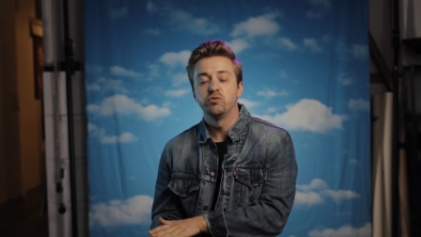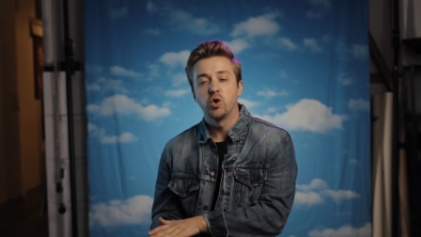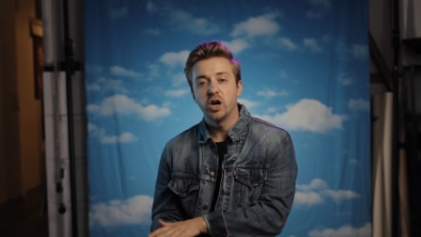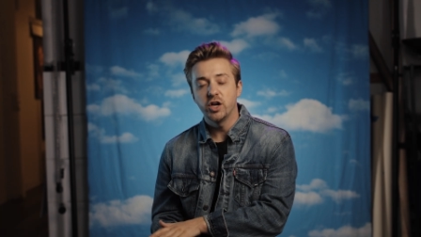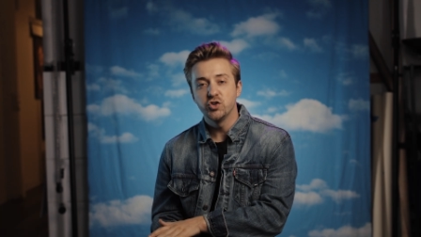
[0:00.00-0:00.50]

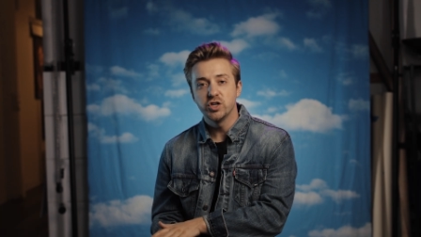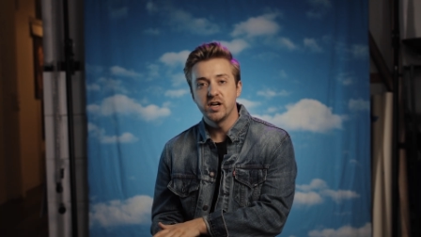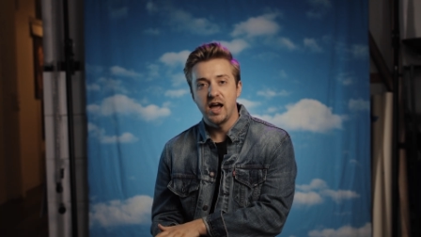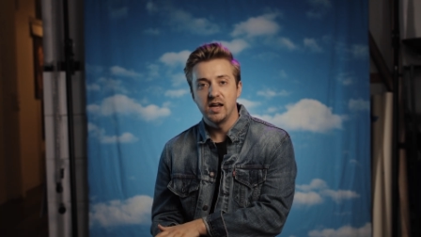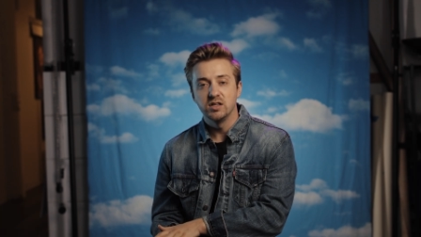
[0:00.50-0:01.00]
400
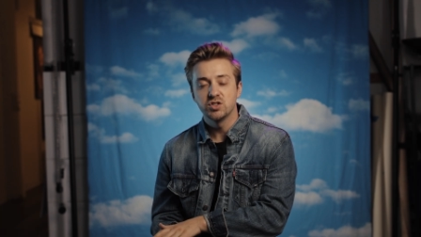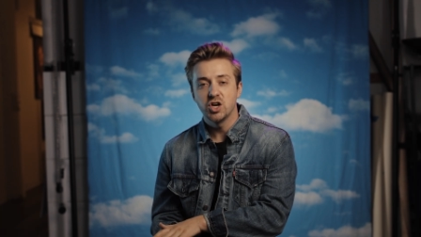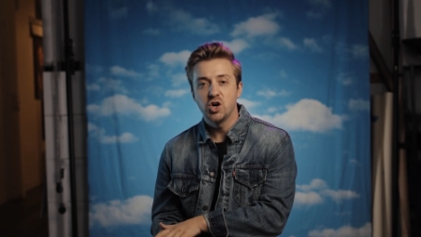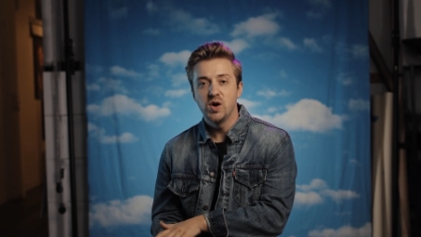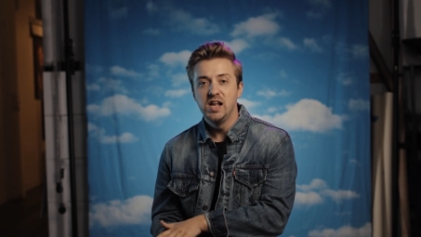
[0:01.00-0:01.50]

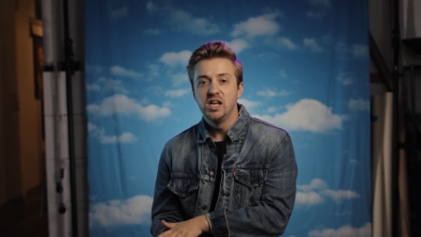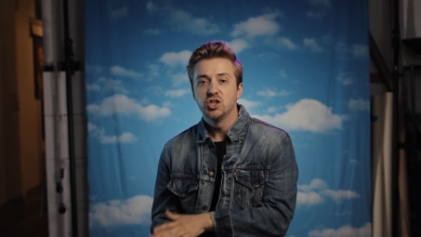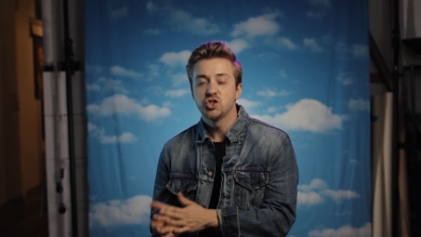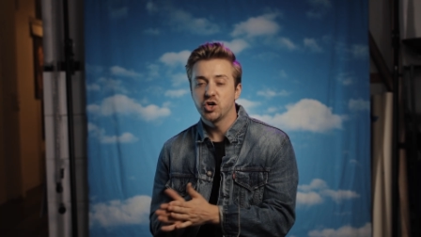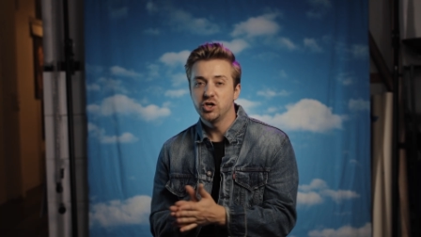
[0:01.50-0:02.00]
ISO.
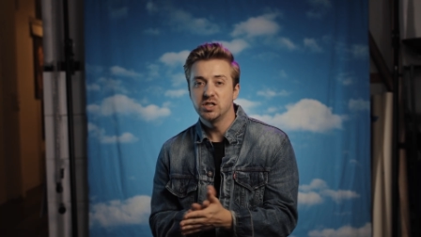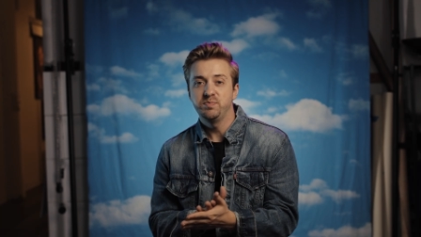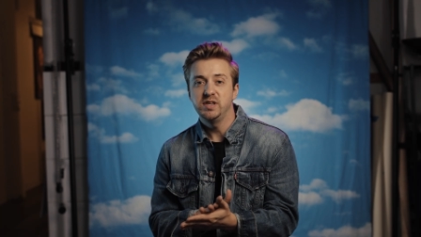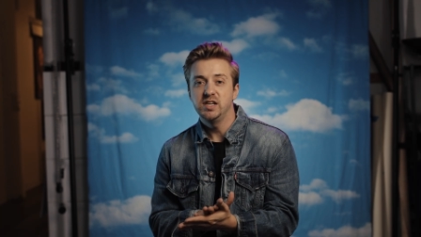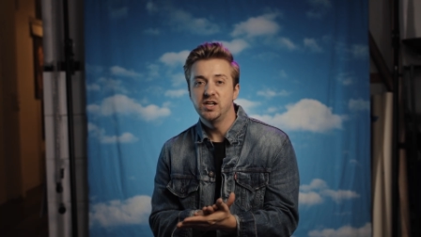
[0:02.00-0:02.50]
Shutter
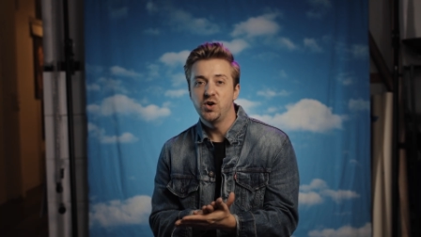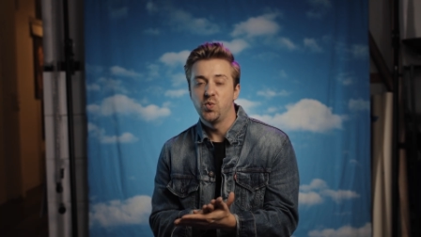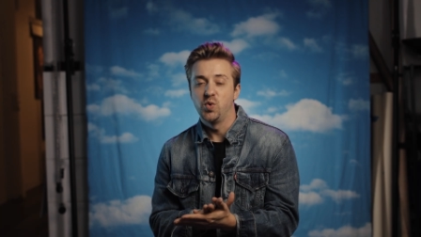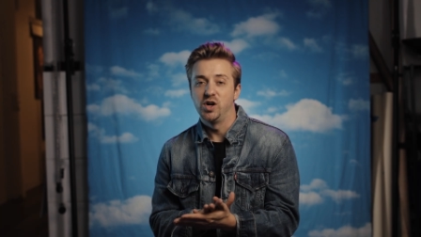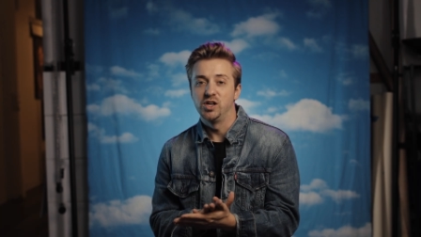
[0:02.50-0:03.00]
speed
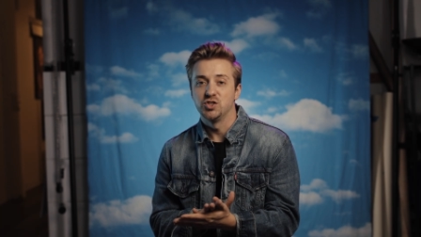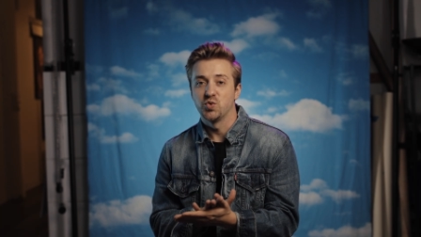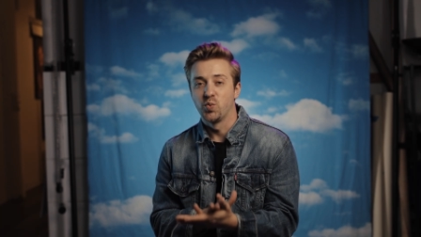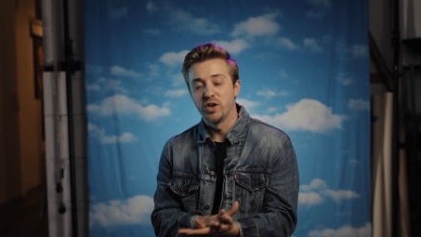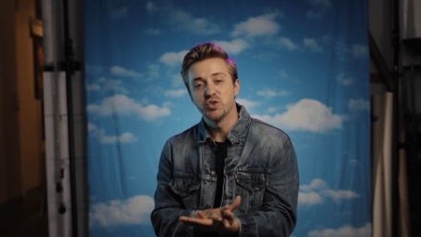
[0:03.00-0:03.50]
was
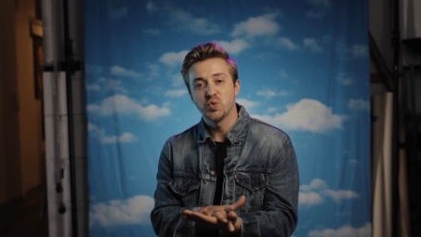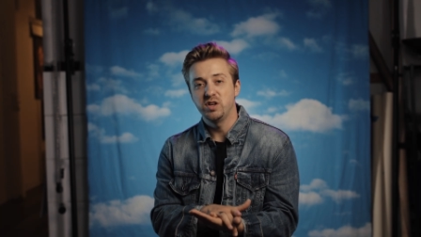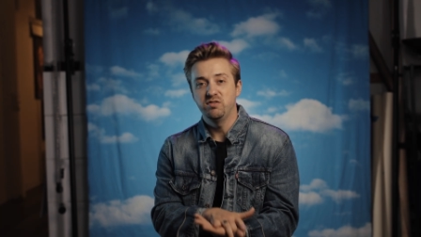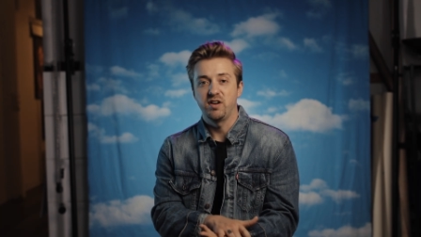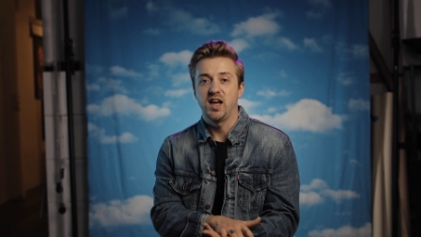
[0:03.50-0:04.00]

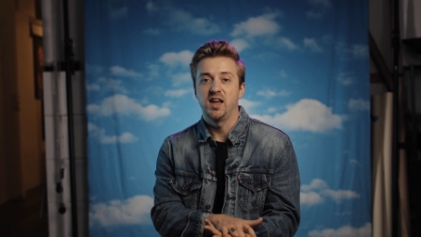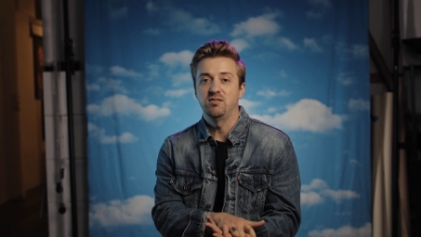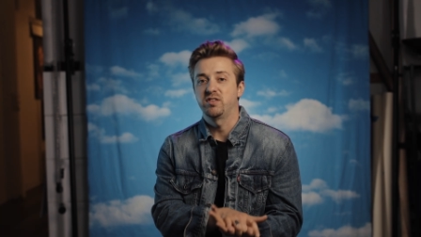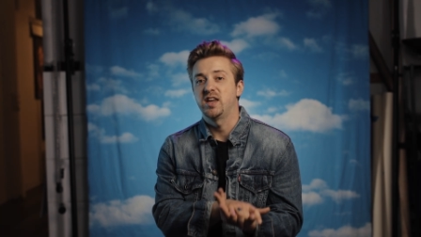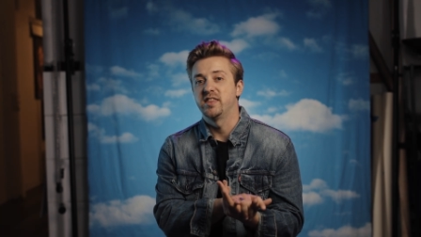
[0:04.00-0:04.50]
125
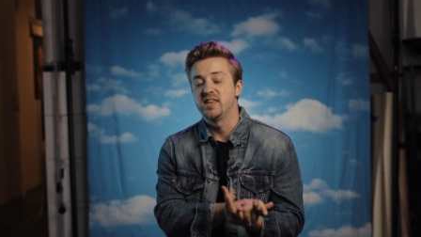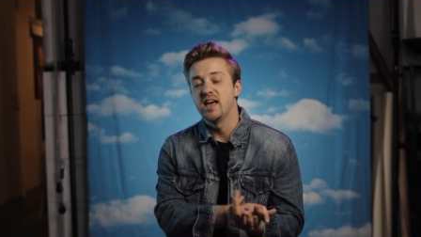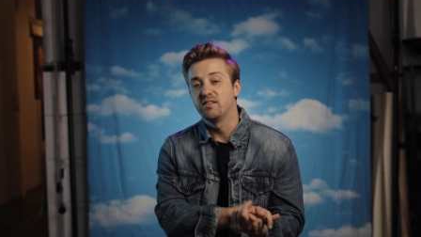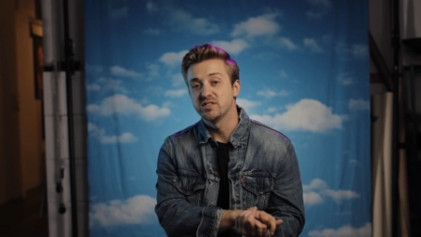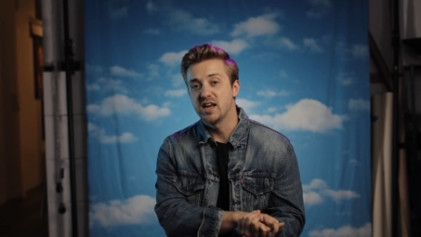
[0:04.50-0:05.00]
and the
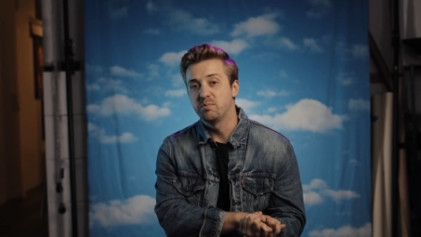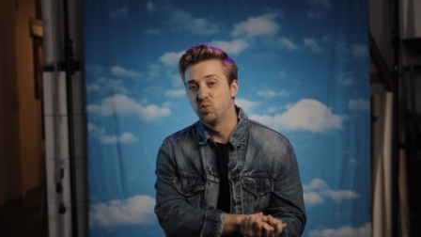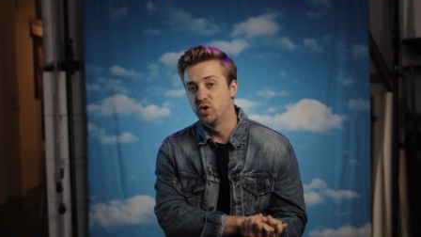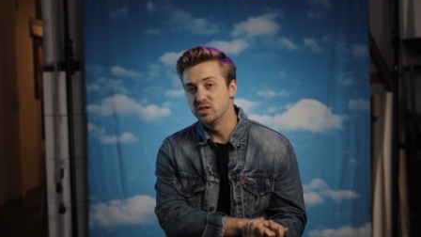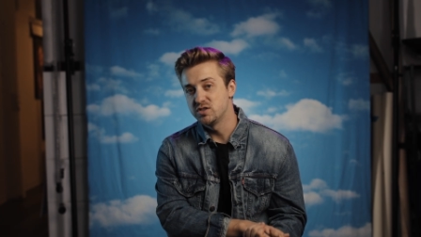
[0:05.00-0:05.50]
f-stop
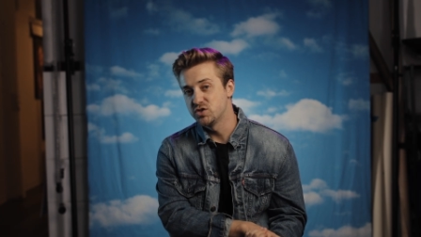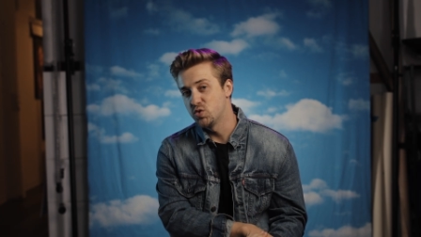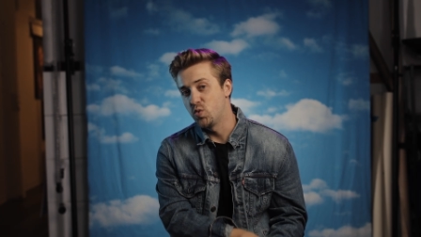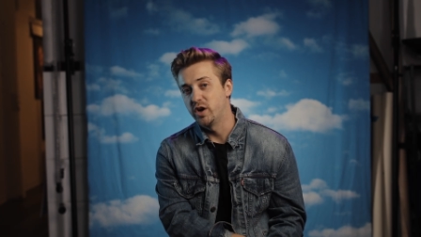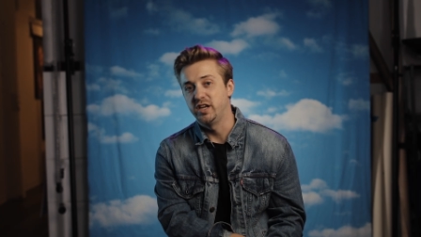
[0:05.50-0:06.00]
was
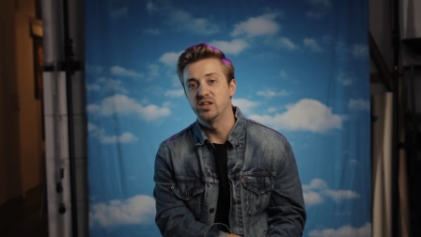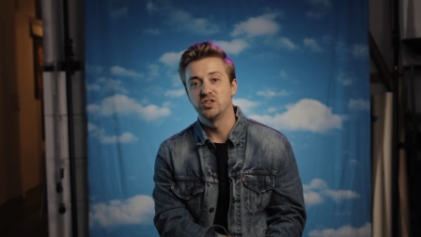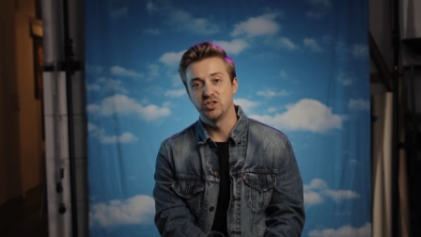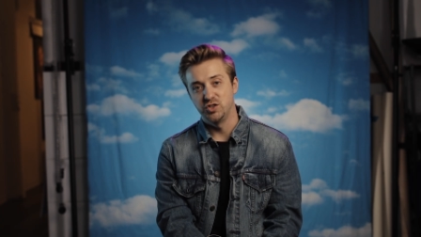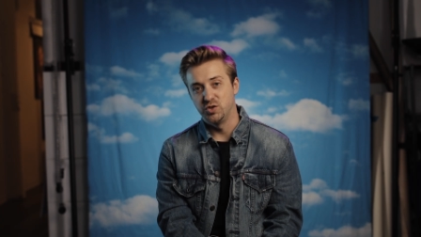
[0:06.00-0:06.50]

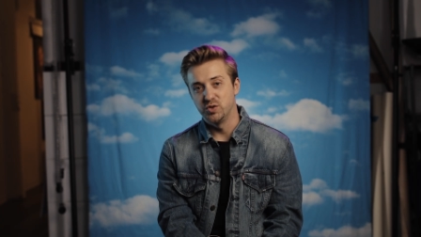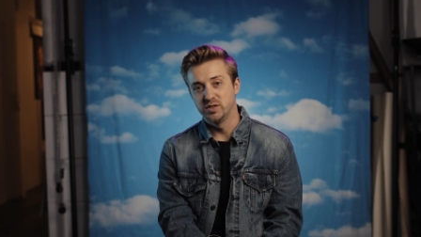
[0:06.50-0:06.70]
22.